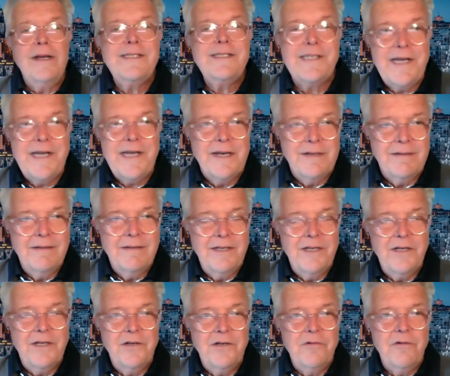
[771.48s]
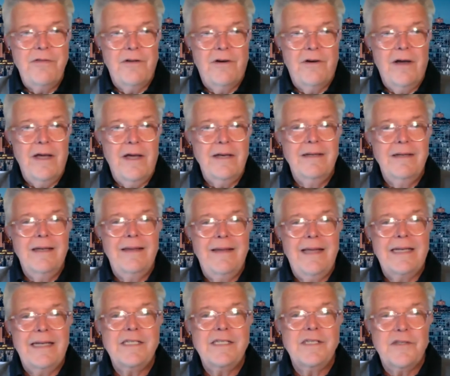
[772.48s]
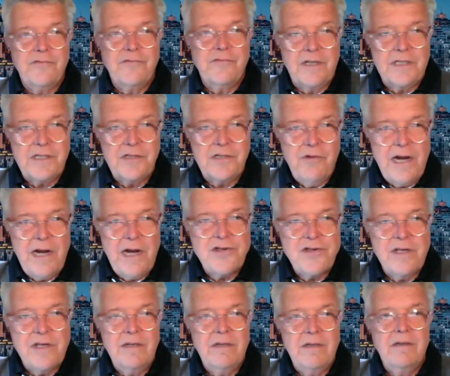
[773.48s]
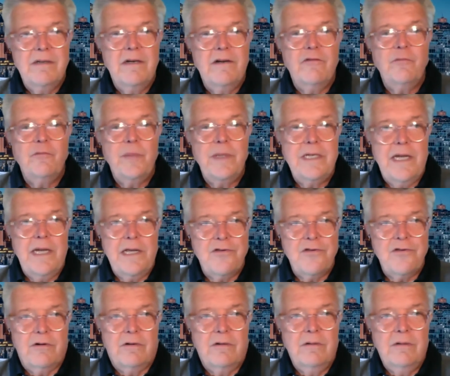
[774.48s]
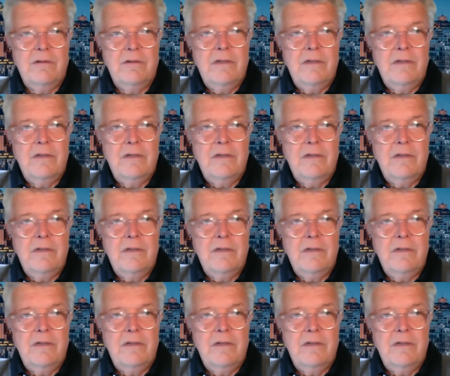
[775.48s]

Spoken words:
sin in New Thought, and that's the frustration of potential.